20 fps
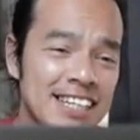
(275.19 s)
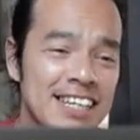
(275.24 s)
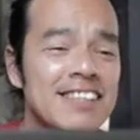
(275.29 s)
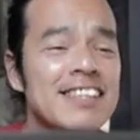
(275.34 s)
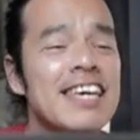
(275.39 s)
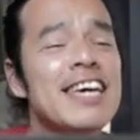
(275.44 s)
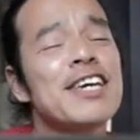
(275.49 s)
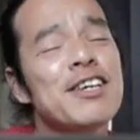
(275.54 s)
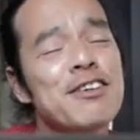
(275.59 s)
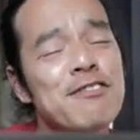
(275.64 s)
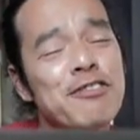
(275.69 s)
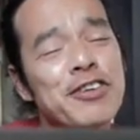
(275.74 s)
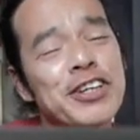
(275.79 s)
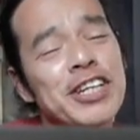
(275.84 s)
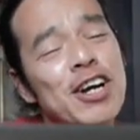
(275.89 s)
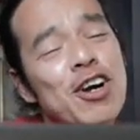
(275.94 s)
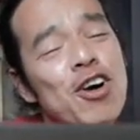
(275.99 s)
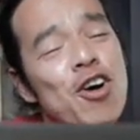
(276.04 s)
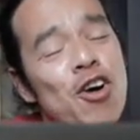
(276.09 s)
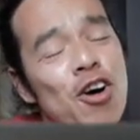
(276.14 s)
Thank you for
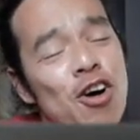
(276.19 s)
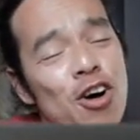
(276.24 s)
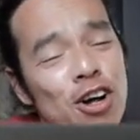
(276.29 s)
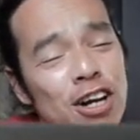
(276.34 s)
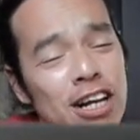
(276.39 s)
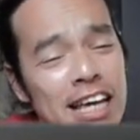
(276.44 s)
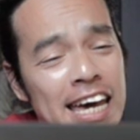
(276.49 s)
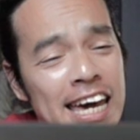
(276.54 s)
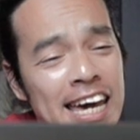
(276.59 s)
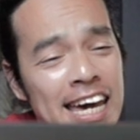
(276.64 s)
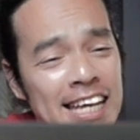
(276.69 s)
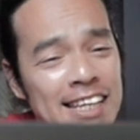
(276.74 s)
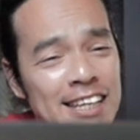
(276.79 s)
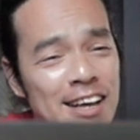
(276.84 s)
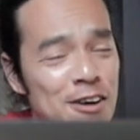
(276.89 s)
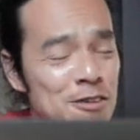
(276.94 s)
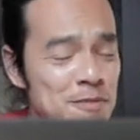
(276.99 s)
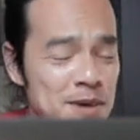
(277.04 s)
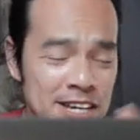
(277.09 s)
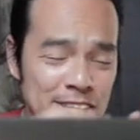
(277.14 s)
the call, and
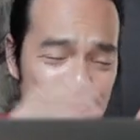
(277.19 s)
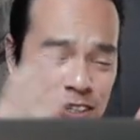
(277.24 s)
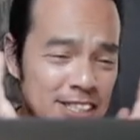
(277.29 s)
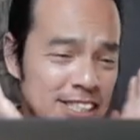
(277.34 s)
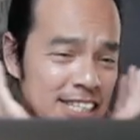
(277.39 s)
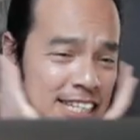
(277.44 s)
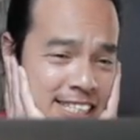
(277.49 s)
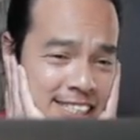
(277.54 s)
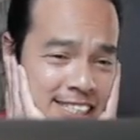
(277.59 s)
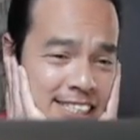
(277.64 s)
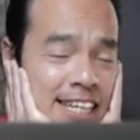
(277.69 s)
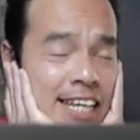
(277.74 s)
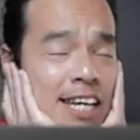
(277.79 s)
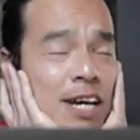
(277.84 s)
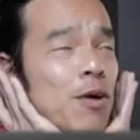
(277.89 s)
oh my goodness,